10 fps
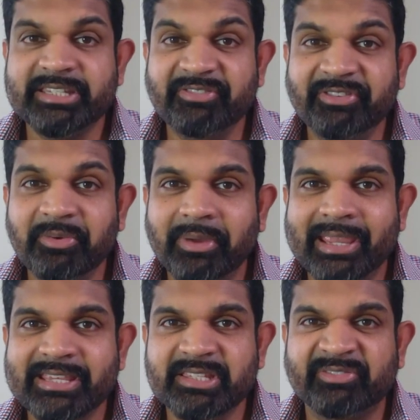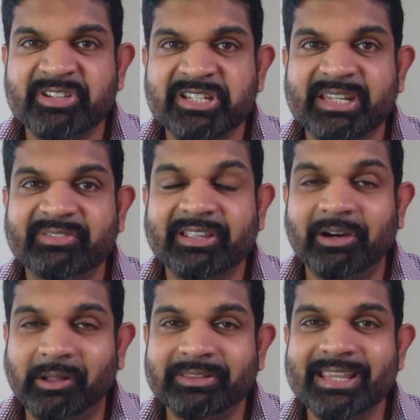different ways of achieving
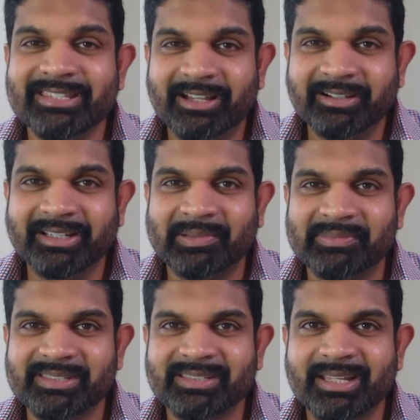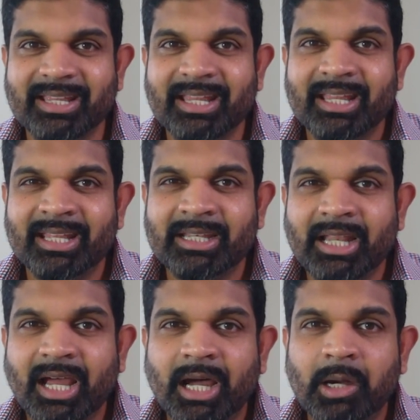all these outcomes.
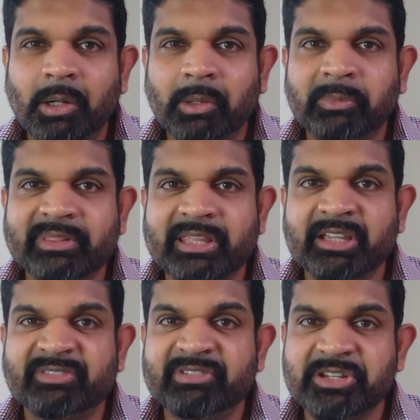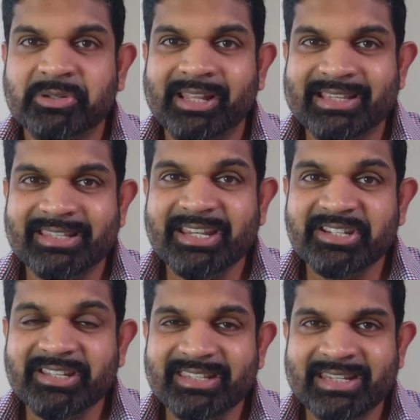Now, when we think of
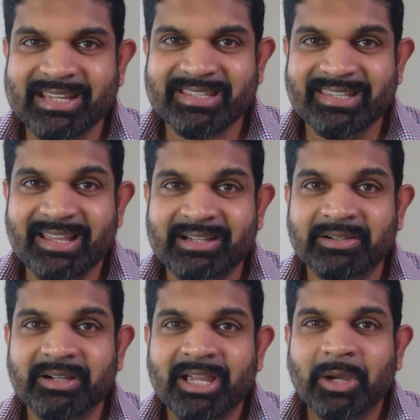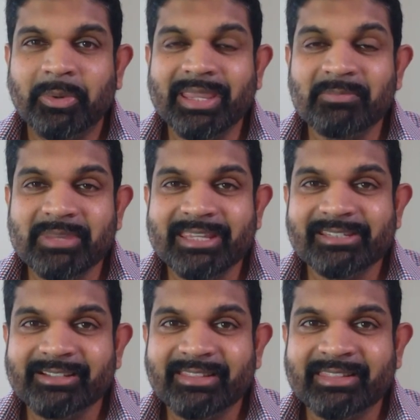visualizations in Excel, we
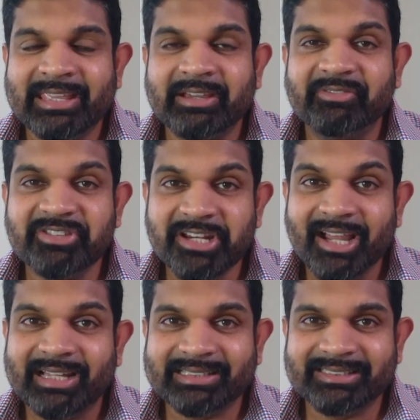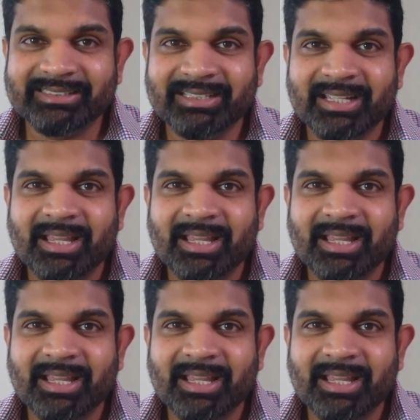immediately think of charts.